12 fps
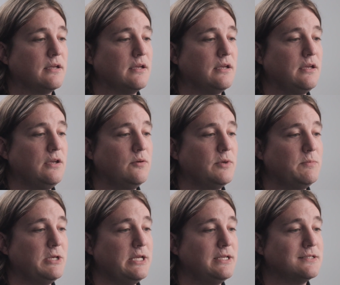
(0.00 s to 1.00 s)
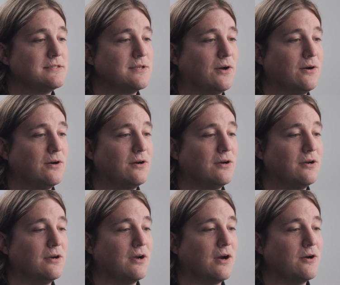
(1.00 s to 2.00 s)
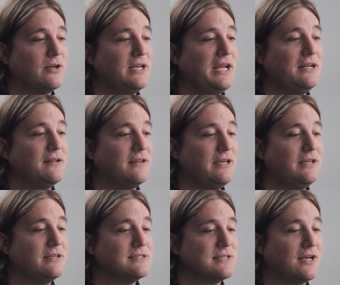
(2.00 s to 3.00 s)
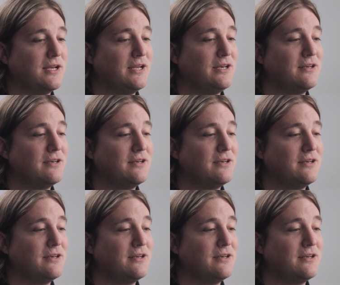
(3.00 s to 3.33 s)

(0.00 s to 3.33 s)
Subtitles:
human beings are innately designed